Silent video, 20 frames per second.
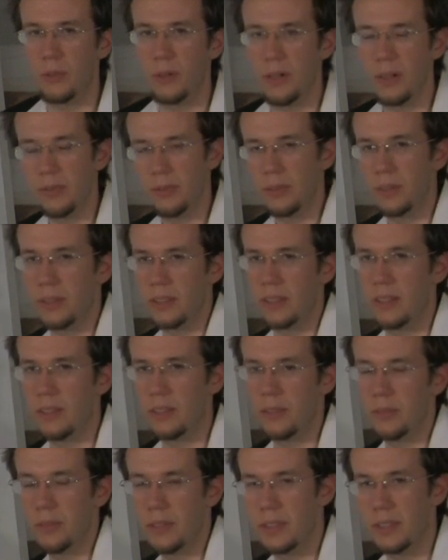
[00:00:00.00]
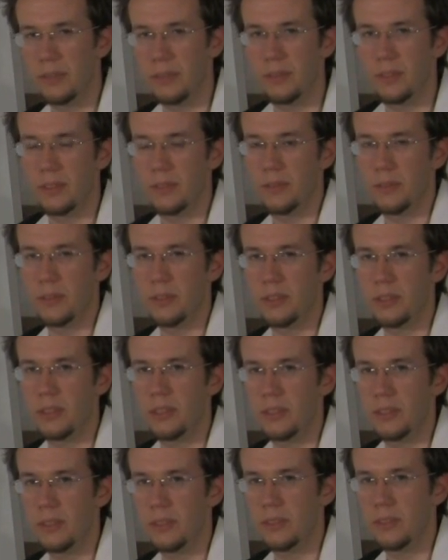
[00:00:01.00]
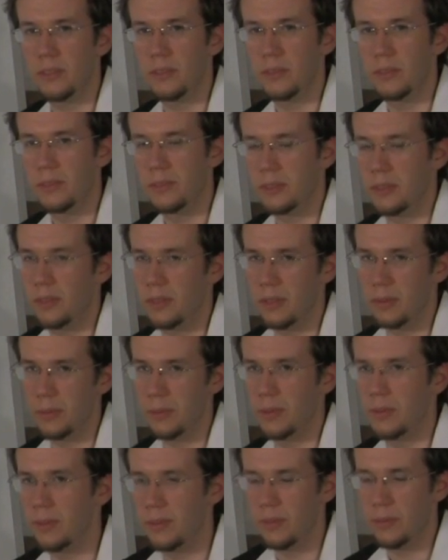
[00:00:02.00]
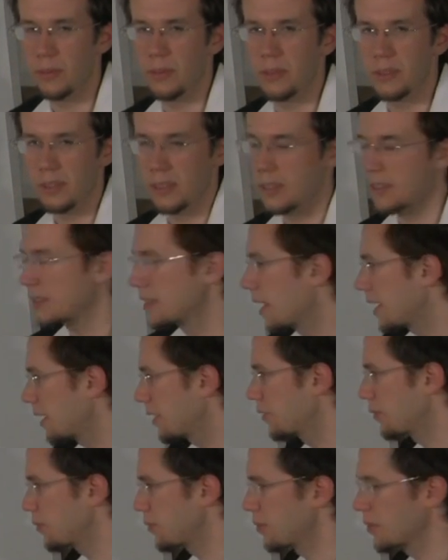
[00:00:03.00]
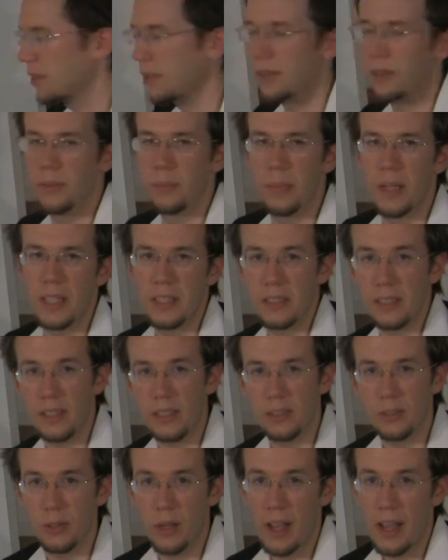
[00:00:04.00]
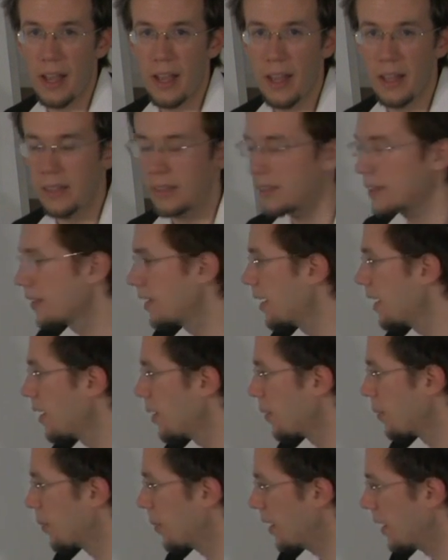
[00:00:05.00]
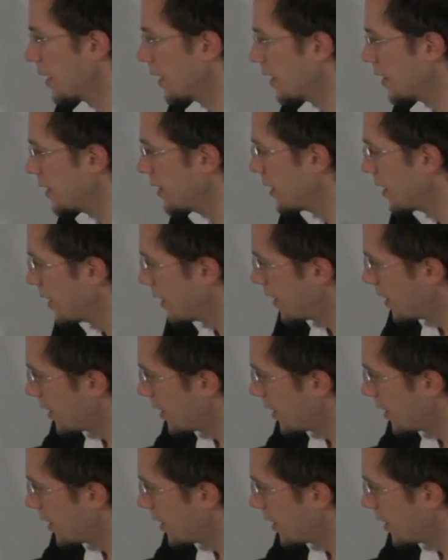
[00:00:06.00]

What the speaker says: 4 for the 3 different inversions. So the root, the first, and the second for your basic triad. Well,